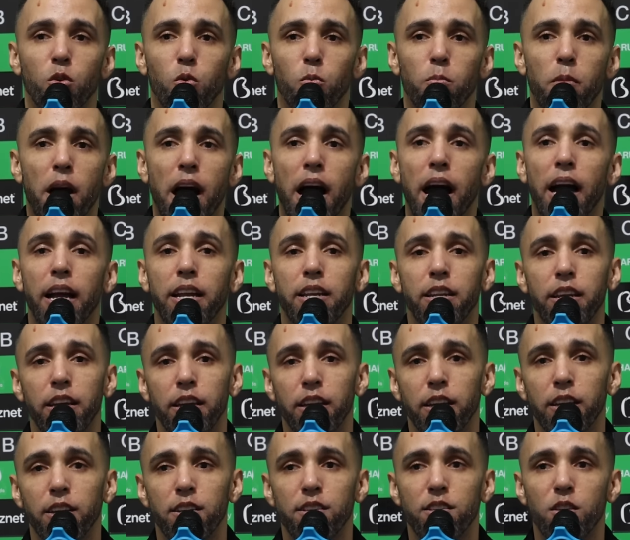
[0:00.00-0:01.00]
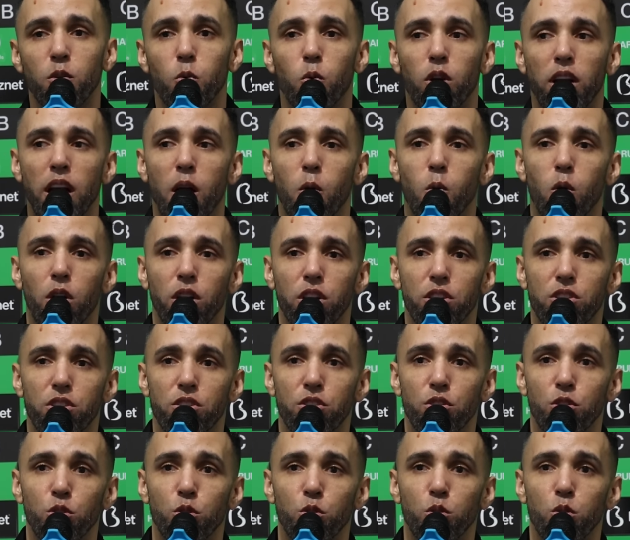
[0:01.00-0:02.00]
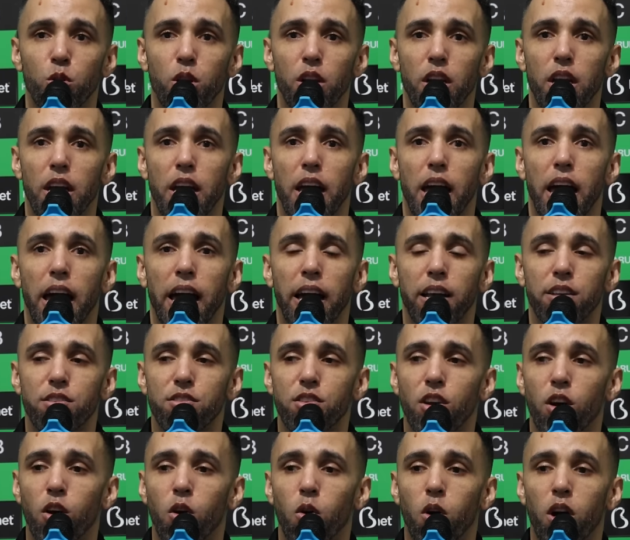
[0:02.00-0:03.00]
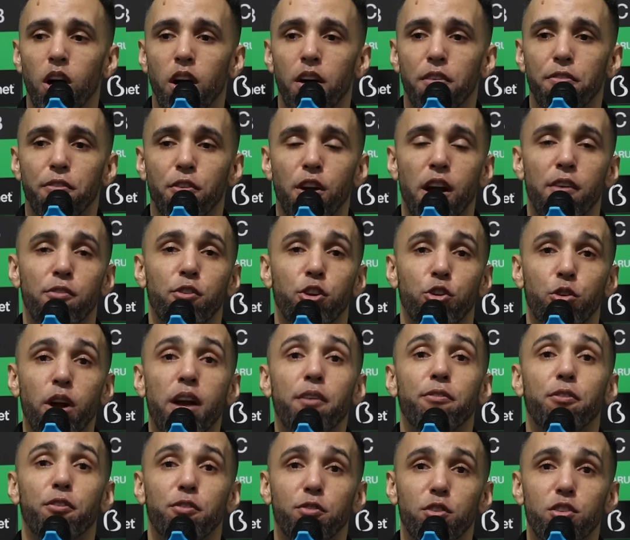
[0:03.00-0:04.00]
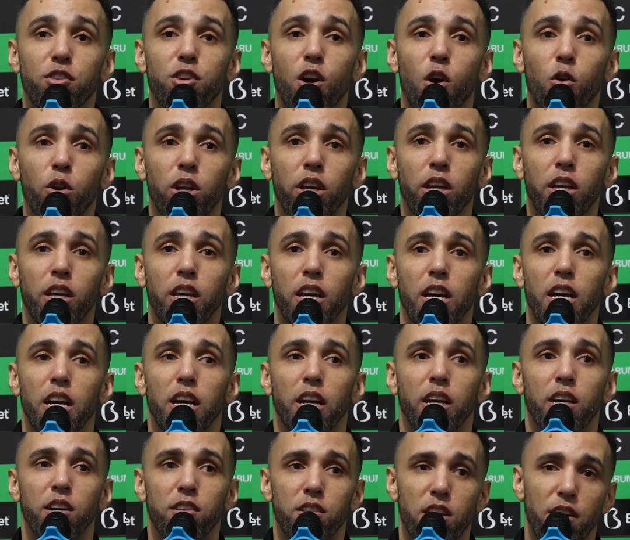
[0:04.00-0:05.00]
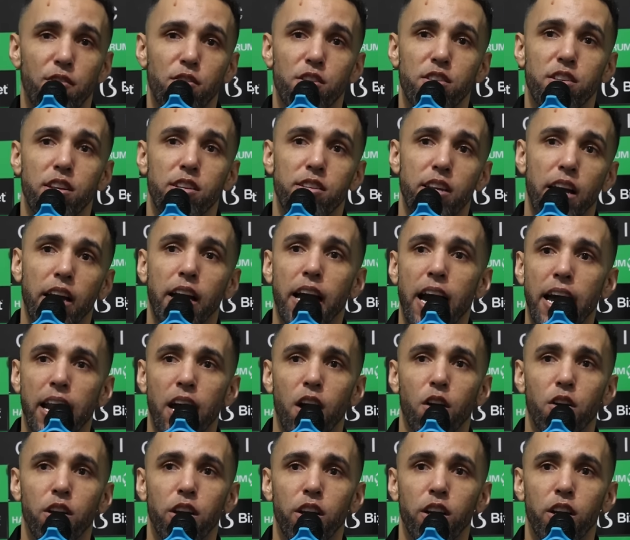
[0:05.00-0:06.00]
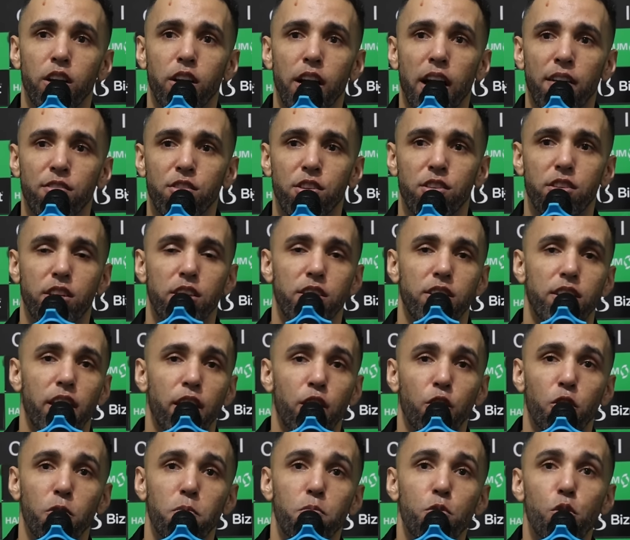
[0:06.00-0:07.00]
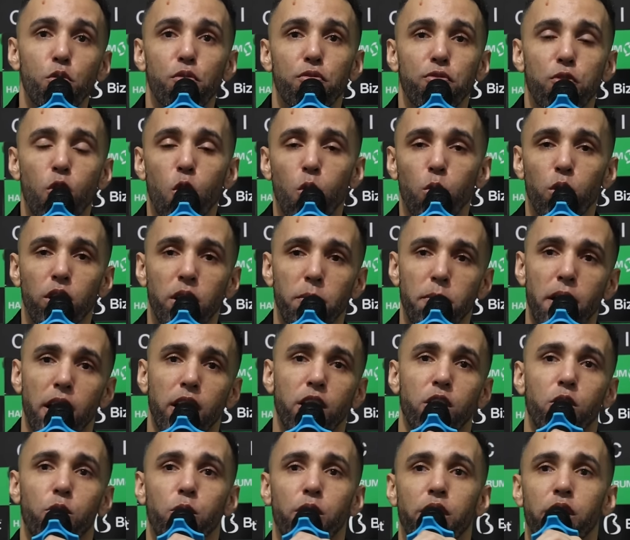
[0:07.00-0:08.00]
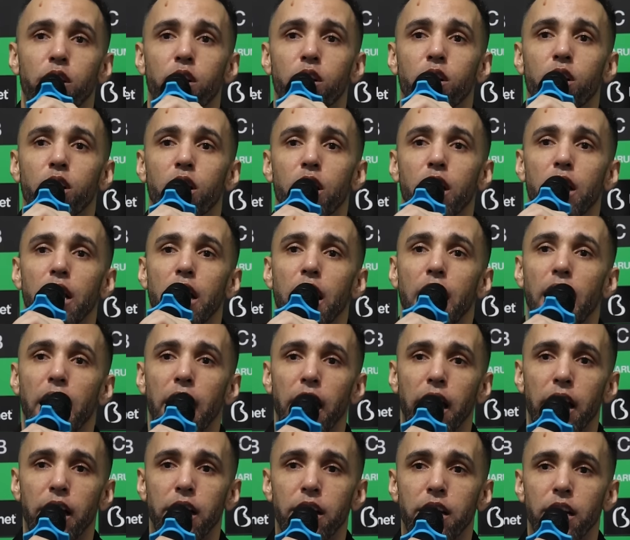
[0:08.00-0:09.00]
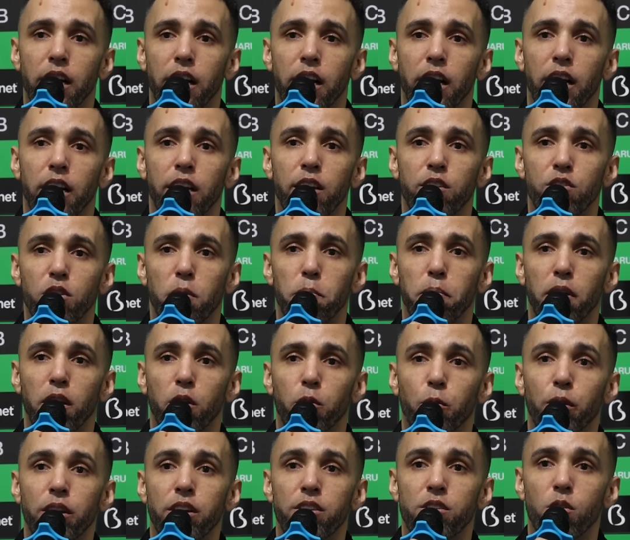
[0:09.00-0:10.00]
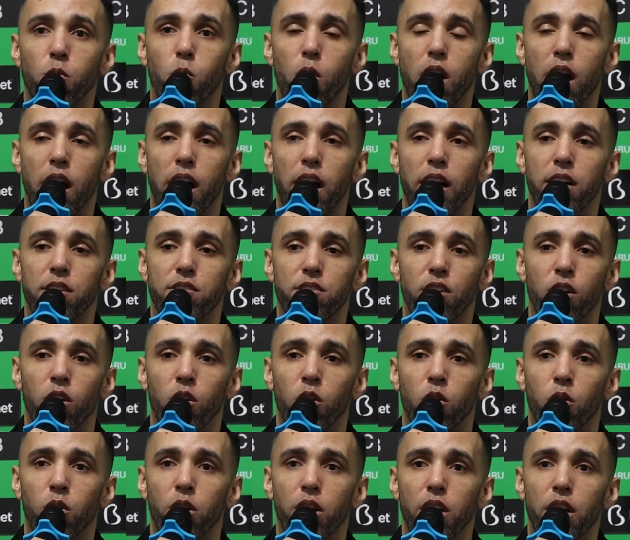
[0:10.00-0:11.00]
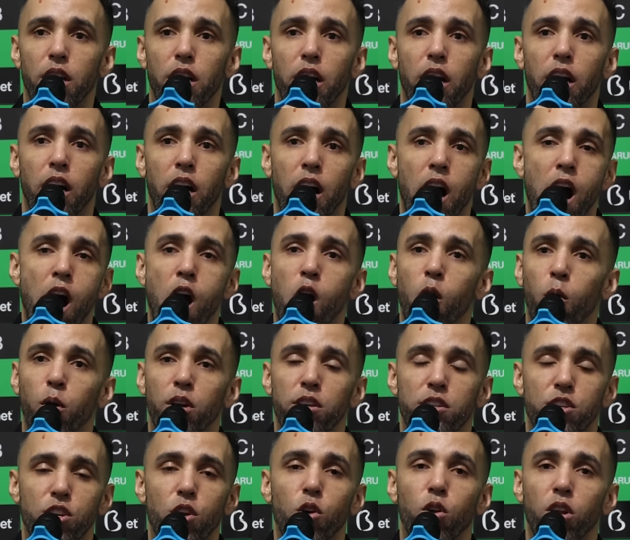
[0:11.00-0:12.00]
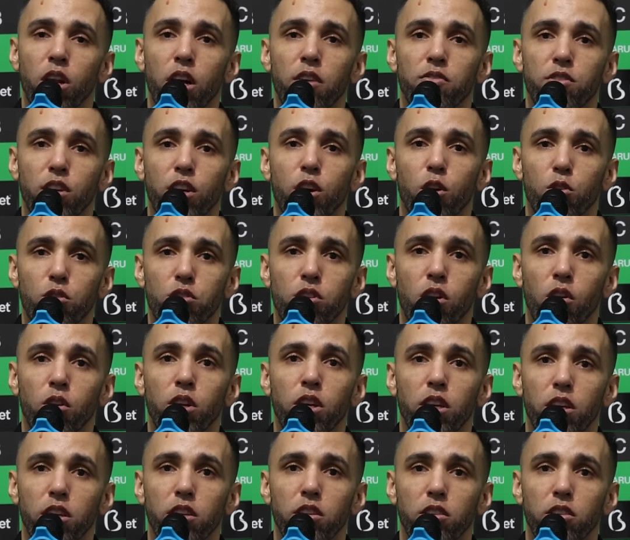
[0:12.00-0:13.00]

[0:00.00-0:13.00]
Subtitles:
to my ideas and what I wanted to do. And so forever grateful for Tony, because ever since I got out here, I just continue to move forward in my career. And he's a big reason why. So. I always show love to Coach Tony.